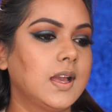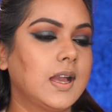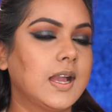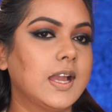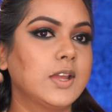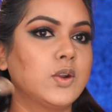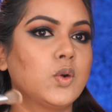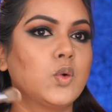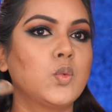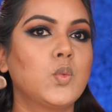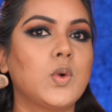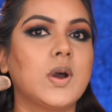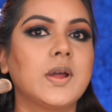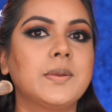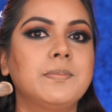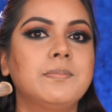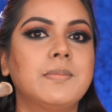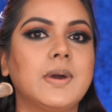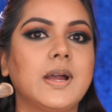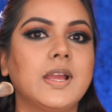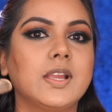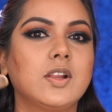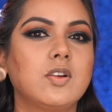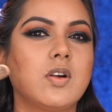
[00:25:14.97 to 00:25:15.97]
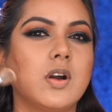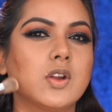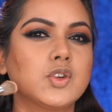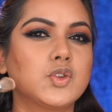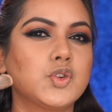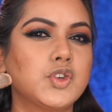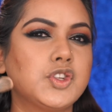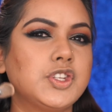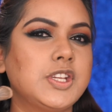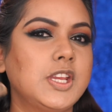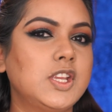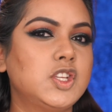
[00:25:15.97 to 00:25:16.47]
I don't want my
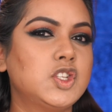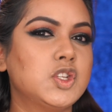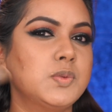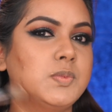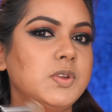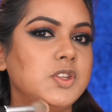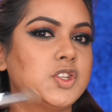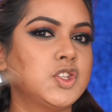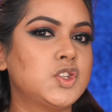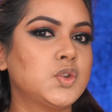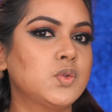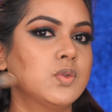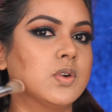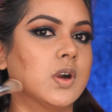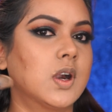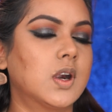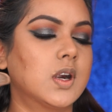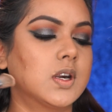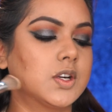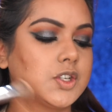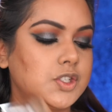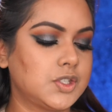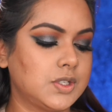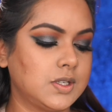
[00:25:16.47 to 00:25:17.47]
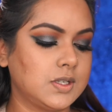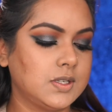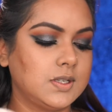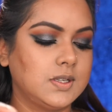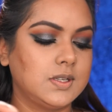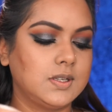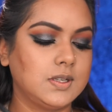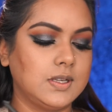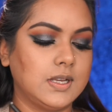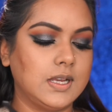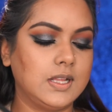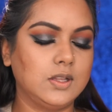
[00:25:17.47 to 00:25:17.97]
contour shade to be too harsh.
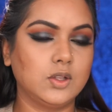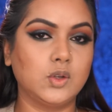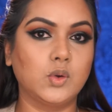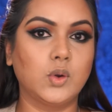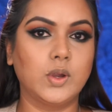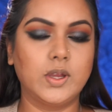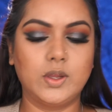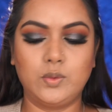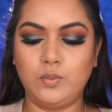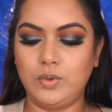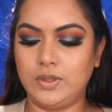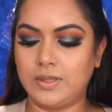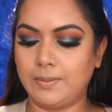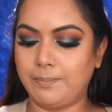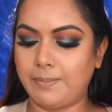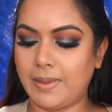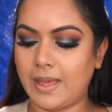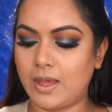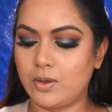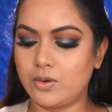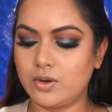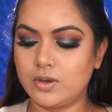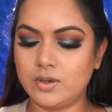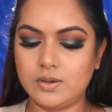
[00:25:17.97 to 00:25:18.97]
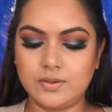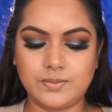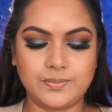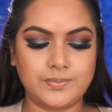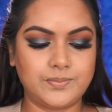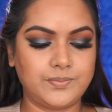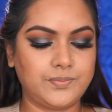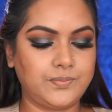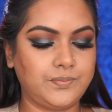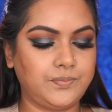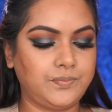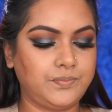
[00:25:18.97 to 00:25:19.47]
I'll go ahead with the powder.
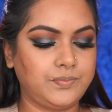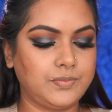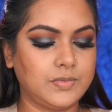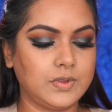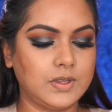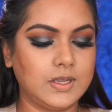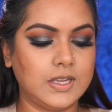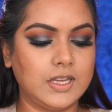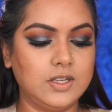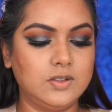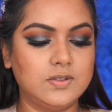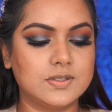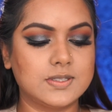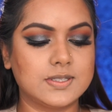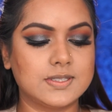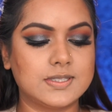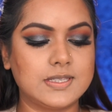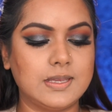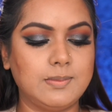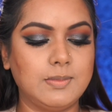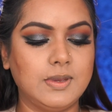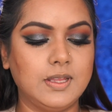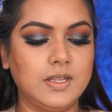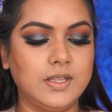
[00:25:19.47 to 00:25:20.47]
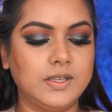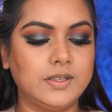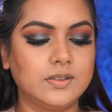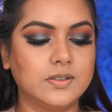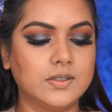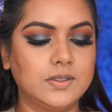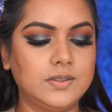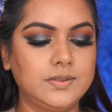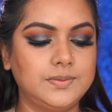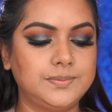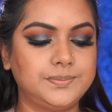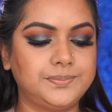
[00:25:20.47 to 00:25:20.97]
I'll use the same
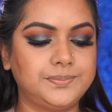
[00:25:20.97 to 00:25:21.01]
L.A.Girl.